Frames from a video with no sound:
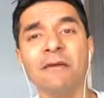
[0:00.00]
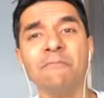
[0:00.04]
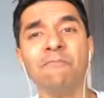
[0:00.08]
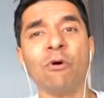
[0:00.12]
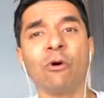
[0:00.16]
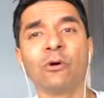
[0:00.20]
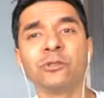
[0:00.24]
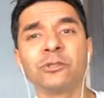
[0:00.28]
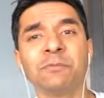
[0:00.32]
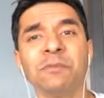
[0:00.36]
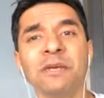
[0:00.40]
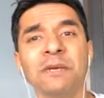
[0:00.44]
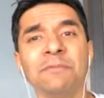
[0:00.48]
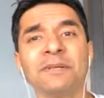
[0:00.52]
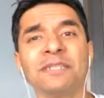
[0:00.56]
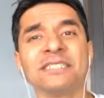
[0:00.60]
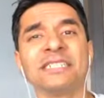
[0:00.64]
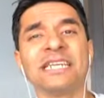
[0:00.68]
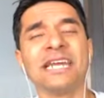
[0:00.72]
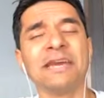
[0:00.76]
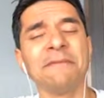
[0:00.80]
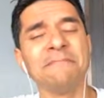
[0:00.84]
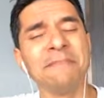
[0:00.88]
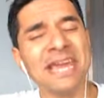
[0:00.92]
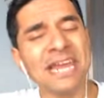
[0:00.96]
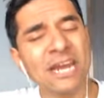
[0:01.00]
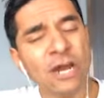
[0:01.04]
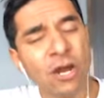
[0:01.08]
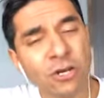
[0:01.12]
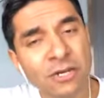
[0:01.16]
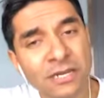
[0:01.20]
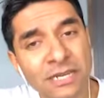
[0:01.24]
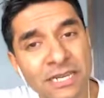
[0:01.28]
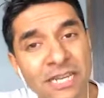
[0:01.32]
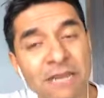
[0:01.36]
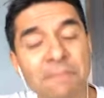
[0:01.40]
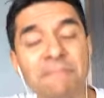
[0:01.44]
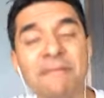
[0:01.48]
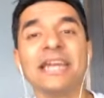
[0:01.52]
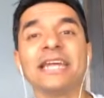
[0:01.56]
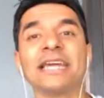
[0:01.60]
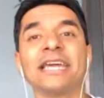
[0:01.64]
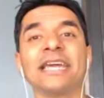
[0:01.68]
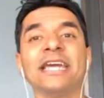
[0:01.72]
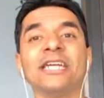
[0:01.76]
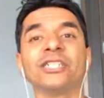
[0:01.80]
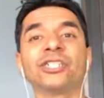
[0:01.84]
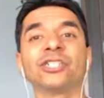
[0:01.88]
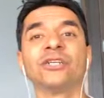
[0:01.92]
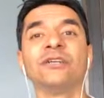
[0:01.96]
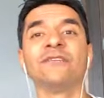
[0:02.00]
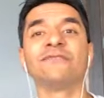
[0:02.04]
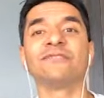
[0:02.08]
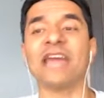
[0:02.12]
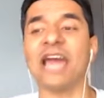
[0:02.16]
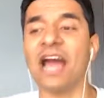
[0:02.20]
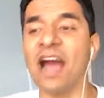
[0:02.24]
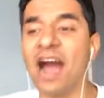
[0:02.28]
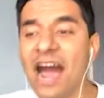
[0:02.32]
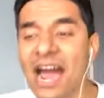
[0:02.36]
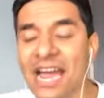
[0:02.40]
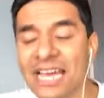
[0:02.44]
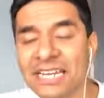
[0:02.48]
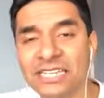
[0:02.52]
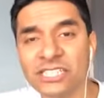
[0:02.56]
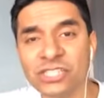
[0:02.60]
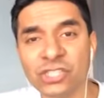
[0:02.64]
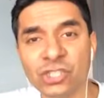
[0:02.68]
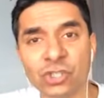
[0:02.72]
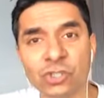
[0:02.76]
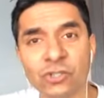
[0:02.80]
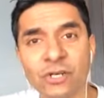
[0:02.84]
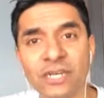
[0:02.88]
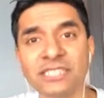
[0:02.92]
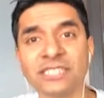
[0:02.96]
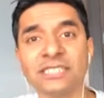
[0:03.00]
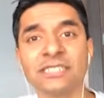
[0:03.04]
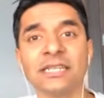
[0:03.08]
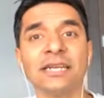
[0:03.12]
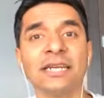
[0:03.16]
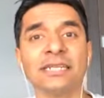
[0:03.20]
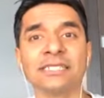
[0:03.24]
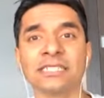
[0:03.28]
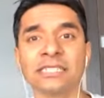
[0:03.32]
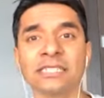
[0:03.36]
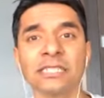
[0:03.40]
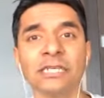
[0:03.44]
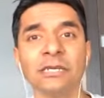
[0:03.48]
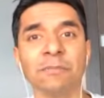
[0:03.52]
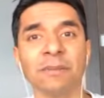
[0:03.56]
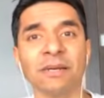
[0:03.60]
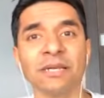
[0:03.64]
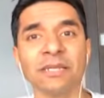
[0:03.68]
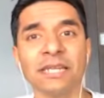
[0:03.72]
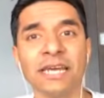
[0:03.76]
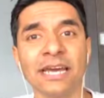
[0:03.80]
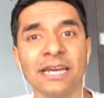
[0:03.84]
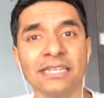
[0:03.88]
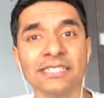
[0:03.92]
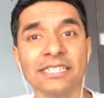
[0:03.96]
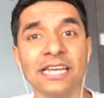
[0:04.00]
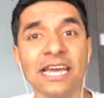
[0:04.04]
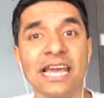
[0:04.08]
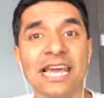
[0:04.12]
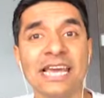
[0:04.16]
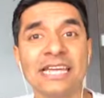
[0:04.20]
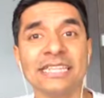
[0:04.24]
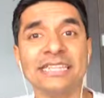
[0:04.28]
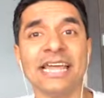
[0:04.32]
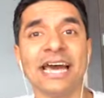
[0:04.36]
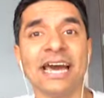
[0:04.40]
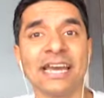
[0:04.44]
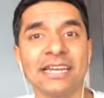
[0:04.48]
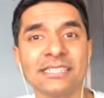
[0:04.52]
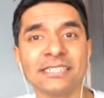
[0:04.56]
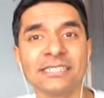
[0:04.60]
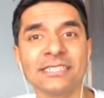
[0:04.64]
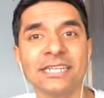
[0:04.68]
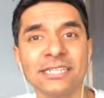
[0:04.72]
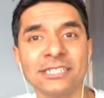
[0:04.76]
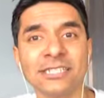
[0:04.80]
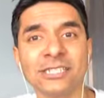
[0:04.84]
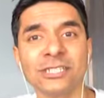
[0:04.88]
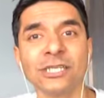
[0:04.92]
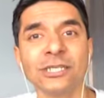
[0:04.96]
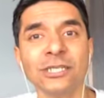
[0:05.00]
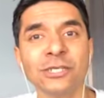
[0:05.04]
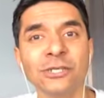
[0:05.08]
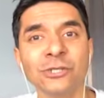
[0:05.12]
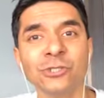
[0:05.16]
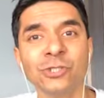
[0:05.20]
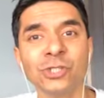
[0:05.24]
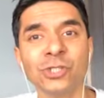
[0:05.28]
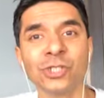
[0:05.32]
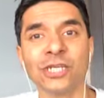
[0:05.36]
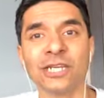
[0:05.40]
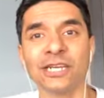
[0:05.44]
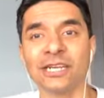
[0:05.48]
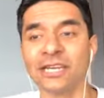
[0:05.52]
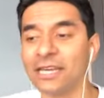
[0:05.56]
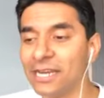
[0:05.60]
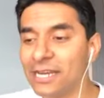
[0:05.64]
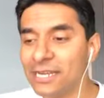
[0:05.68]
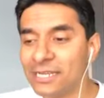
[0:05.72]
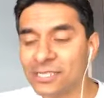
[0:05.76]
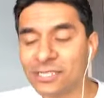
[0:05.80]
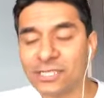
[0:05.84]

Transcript: Most people today may not need medication. If they're highly stressed and they're sleeping less, that is their solution.